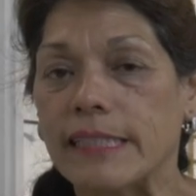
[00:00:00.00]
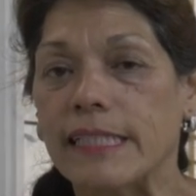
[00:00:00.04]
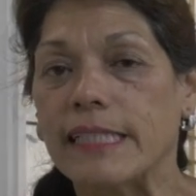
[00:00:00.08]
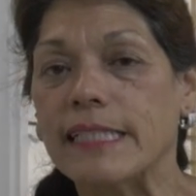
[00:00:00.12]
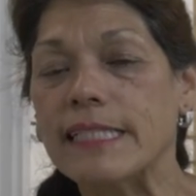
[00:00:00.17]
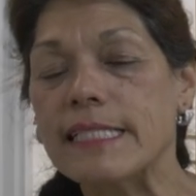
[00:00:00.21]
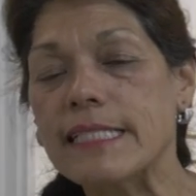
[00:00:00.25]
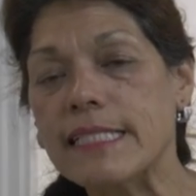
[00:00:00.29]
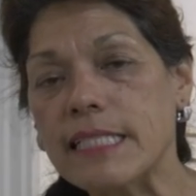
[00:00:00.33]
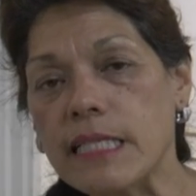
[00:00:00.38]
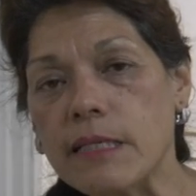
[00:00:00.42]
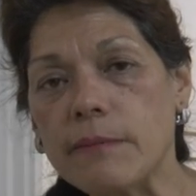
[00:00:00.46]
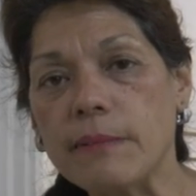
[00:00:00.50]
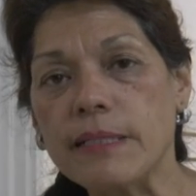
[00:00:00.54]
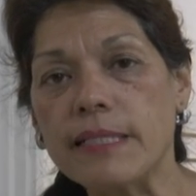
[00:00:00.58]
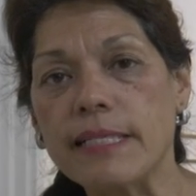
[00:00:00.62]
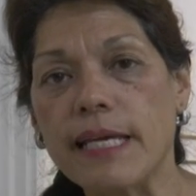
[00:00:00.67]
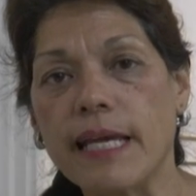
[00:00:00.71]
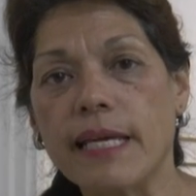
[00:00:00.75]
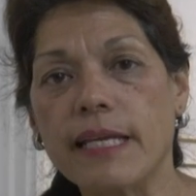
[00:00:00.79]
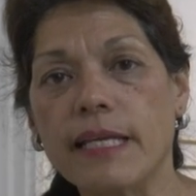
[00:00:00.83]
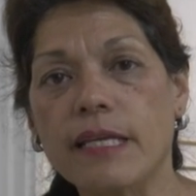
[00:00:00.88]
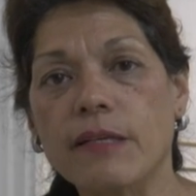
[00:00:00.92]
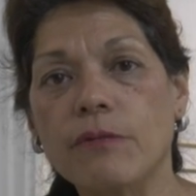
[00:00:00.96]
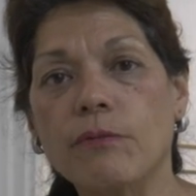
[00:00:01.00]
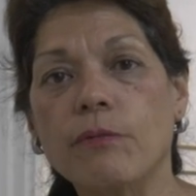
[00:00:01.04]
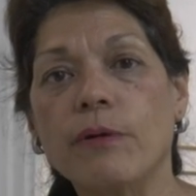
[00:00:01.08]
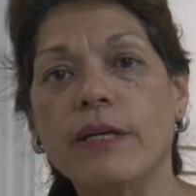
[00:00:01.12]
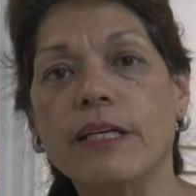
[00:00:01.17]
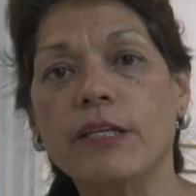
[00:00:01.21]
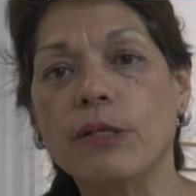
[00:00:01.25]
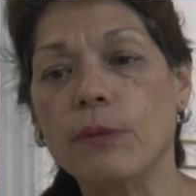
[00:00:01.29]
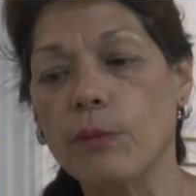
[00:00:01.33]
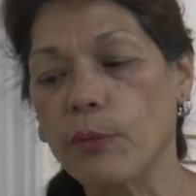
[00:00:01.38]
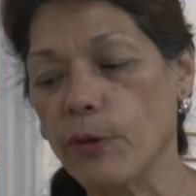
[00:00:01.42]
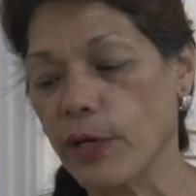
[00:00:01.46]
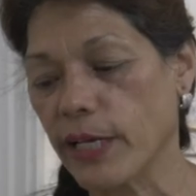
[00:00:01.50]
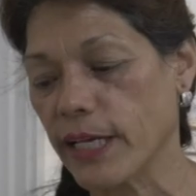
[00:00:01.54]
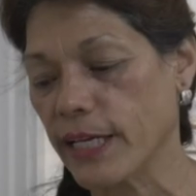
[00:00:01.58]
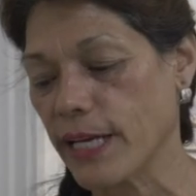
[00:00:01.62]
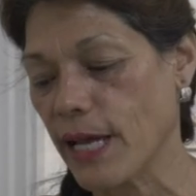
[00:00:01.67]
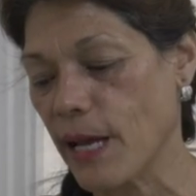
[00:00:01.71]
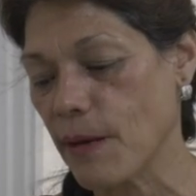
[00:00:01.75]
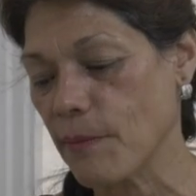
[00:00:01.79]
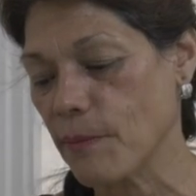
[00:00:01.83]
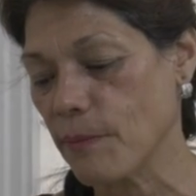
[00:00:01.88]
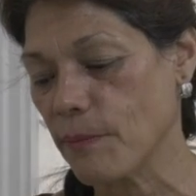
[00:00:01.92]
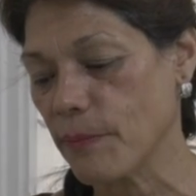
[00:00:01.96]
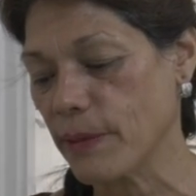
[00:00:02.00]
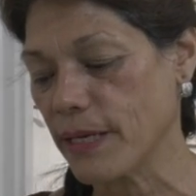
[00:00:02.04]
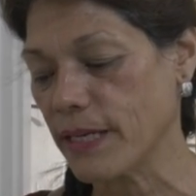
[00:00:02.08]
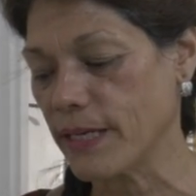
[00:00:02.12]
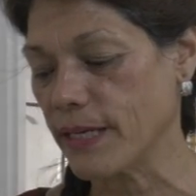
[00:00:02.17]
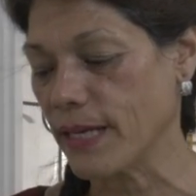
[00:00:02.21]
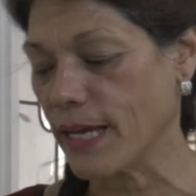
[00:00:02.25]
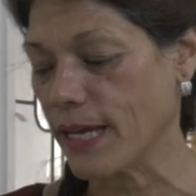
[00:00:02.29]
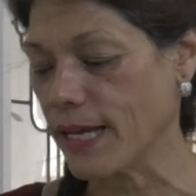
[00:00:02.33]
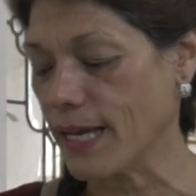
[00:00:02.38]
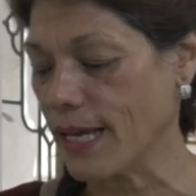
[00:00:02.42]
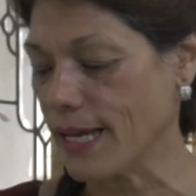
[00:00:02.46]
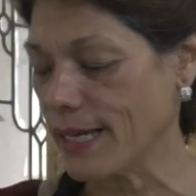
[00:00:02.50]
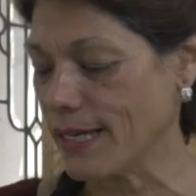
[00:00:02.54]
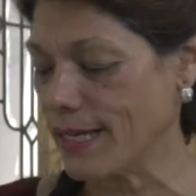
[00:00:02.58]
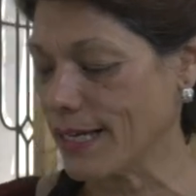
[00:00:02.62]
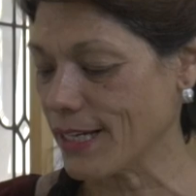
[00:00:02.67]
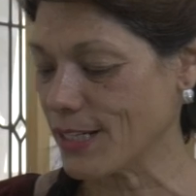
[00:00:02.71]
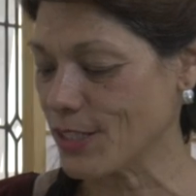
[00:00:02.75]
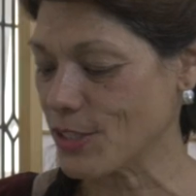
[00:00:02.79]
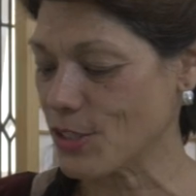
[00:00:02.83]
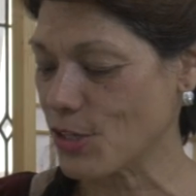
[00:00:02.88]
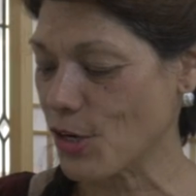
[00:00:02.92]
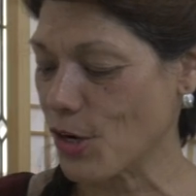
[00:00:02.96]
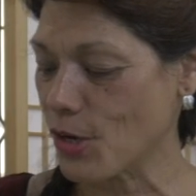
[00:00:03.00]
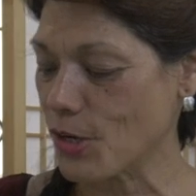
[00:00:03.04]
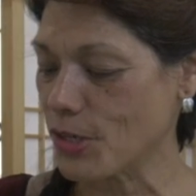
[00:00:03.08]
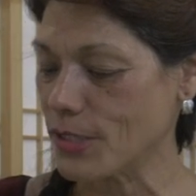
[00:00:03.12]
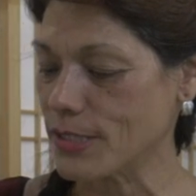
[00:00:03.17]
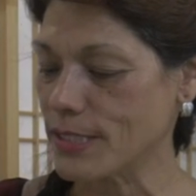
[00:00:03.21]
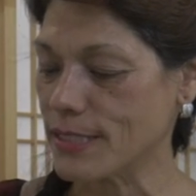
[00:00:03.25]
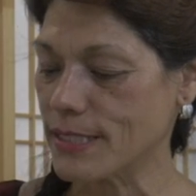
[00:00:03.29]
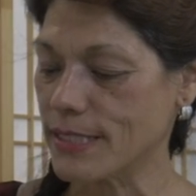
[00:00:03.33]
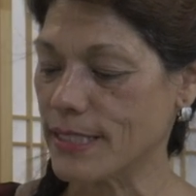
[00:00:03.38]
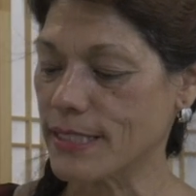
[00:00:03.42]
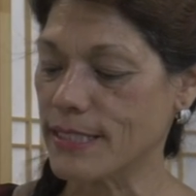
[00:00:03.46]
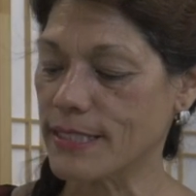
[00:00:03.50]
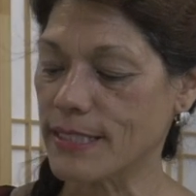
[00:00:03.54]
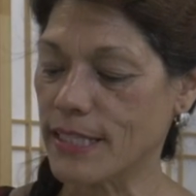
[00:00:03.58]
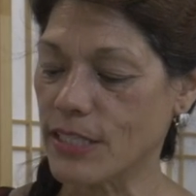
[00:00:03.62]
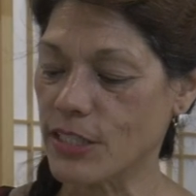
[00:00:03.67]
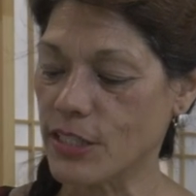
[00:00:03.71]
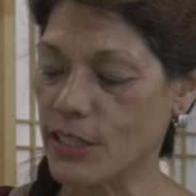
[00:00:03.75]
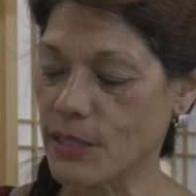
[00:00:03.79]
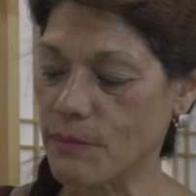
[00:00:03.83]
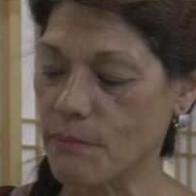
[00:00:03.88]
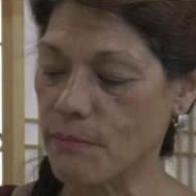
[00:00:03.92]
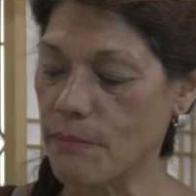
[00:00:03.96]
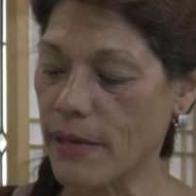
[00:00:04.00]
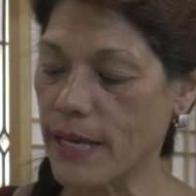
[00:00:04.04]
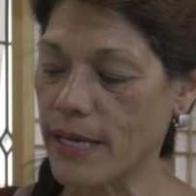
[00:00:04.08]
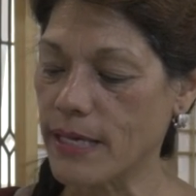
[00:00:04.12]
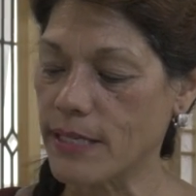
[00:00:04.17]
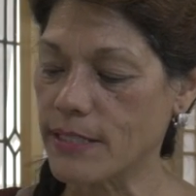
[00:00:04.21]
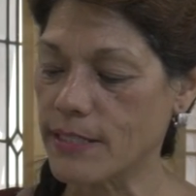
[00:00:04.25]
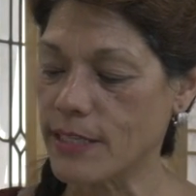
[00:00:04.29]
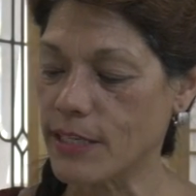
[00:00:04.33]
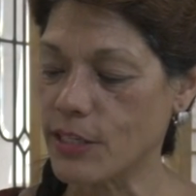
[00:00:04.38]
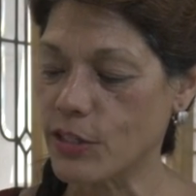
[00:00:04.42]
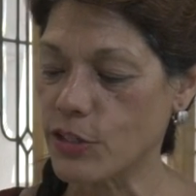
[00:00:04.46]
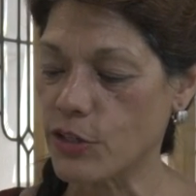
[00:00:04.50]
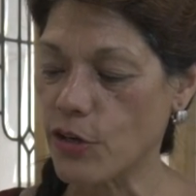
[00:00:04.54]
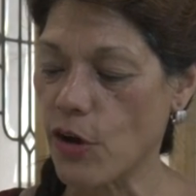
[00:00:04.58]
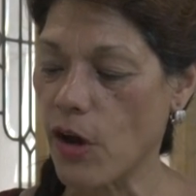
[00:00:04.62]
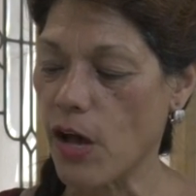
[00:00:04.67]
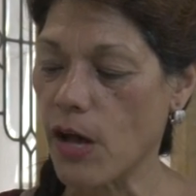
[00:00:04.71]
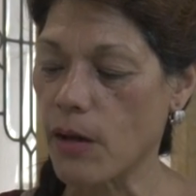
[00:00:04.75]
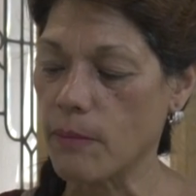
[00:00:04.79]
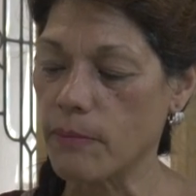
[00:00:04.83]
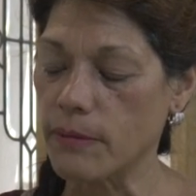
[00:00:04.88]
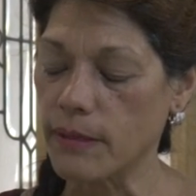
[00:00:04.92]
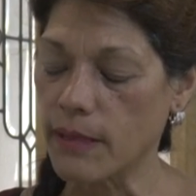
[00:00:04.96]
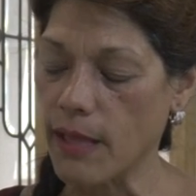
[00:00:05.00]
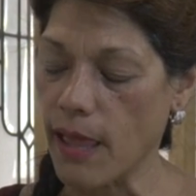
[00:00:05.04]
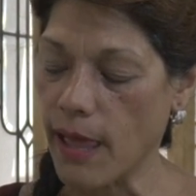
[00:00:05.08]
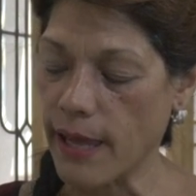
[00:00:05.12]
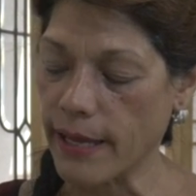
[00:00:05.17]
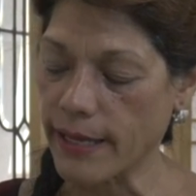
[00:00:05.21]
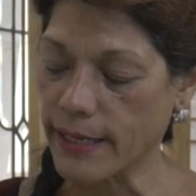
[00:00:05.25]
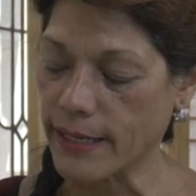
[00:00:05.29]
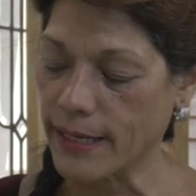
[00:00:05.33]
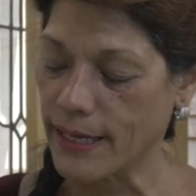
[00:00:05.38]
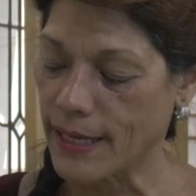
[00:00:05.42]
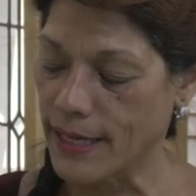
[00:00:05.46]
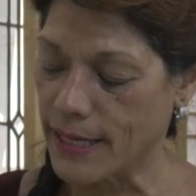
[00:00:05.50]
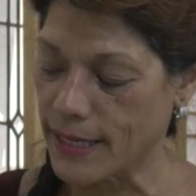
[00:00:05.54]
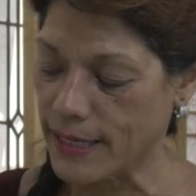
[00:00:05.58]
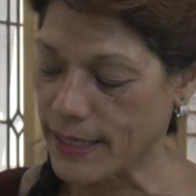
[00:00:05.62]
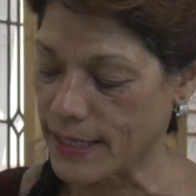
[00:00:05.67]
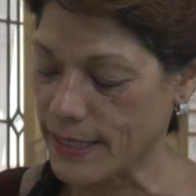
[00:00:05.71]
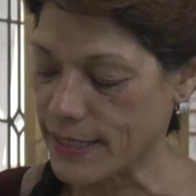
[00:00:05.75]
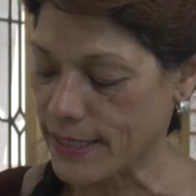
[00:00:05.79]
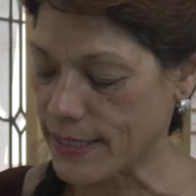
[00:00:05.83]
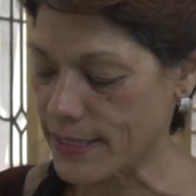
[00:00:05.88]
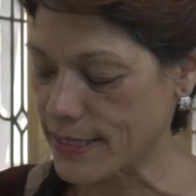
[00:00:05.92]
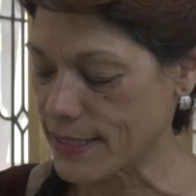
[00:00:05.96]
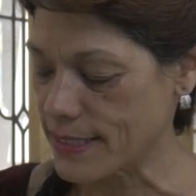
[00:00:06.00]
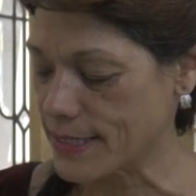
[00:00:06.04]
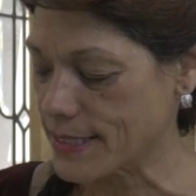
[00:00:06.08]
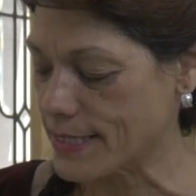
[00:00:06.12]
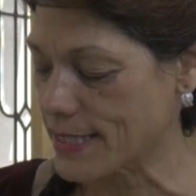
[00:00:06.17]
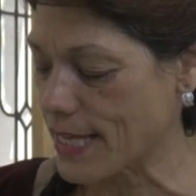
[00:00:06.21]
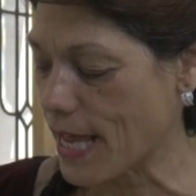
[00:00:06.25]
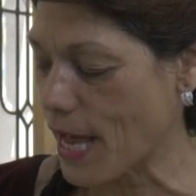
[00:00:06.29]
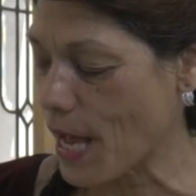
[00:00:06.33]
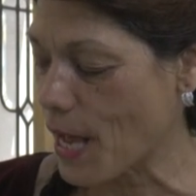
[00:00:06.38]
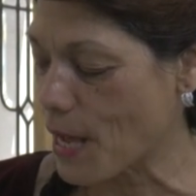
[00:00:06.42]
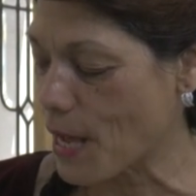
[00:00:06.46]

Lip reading: intimidated when you bring it up. But Charles did such an amazing job, like his,